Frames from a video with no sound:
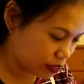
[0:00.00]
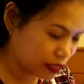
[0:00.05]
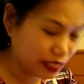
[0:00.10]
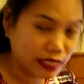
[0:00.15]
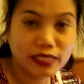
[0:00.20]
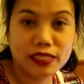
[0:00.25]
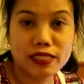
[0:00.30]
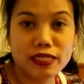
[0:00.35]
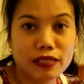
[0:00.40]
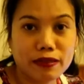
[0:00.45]

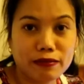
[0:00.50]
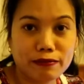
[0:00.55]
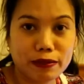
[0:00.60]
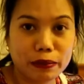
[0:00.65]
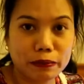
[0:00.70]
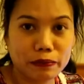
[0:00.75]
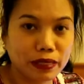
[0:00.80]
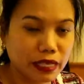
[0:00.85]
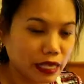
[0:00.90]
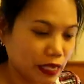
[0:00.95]
that's not
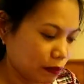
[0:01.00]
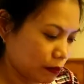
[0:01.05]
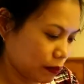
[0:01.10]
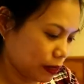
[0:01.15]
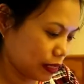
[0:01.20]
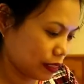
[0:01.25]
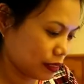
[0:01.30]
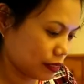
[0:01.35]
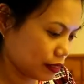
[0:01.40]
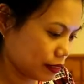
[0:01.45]
from
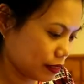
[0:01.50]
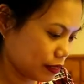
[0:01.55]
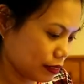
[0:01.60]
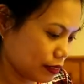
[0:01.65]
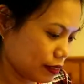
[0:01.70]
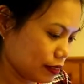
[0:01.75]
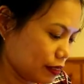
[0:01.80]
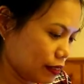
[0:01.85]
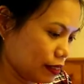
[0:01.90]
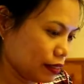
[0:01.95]
Kmart.
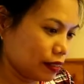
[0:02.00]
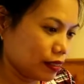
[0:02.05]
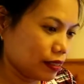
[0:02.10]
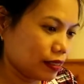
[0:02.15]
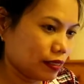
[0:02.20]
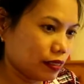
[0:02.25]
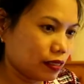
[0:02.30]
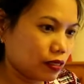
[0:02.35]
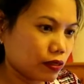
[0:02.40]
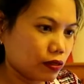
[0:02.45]

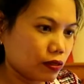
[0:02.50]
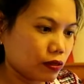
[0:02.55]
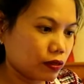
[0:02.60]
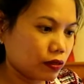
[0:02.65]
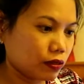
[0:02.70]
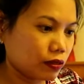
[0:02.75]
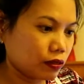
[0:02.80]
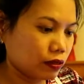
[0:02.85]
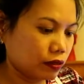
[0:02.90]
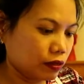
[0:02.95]

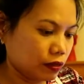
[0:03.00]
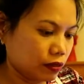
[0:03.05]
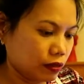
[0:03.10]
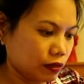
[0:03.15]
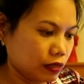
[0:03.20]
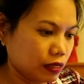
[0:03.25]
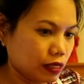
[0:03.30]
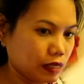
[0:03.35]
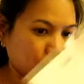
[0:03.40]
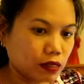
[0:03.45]
So
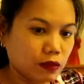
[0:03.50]
this